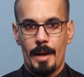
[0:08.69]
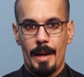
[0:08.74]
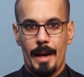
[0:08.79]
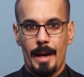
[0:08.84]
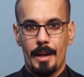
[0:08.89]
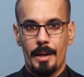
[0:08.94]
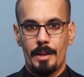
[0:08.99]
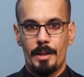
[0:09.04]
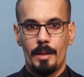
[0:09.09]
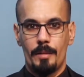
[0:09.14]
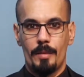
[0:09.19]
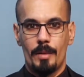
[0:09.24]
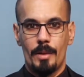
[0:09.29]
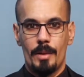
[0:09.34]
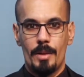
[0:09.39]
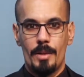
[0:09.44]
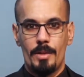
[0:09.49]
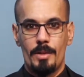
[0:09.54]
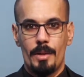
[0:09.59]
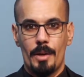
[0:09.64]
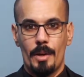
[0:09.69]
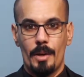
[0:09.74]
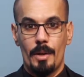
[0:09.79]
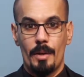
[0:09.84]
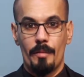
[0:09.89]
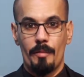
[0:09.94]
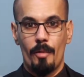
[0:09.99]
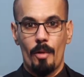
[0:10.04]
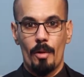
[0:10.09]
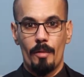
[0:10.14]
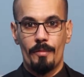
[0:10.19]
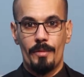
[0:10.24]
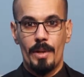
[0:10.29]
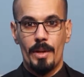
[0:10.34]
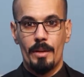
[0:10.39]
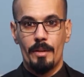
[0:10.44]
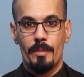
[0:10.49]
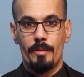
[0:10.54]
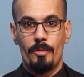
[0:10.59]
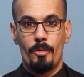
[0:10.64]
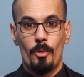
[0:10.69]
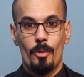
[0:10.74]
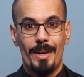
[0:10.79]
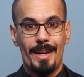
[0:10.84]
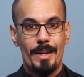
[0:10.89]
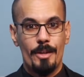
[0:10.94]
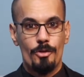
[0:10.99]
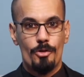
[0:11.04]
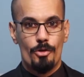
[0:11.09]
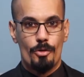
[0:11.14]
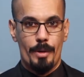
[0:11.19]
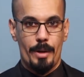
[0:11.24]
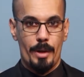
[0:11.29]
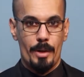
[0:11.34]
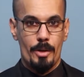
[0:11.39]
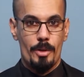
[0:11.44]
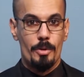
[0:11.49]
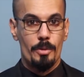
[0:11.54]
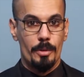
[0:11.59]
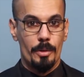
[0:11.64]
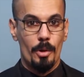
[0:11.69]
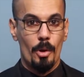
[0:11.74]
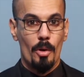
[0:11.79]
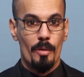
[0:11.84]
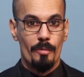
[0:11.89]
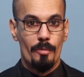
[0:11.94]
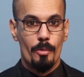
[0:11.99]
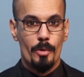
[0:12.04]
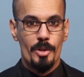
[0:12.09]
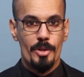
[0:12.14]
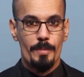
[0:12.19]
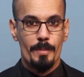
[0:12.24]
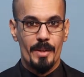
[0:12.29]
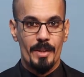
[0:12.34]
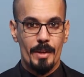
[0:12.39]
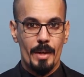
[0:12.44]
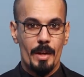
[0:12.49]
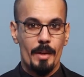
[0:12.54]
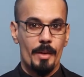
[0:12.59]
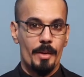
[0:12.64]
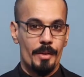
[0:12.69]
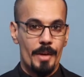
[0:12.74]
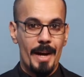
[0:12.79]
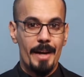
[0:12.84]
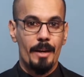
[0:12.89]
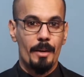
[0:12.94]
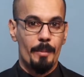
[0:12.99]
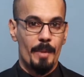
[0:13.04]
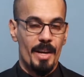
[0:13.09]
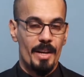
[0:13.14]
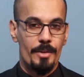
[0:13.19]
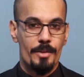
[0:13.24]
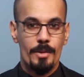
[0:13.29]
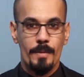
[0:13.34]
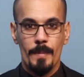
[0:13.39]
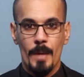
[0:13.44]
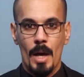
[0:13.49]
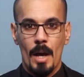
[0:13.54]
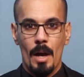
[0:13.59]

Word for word: and activities they are involved in for entry into a law enforcement database.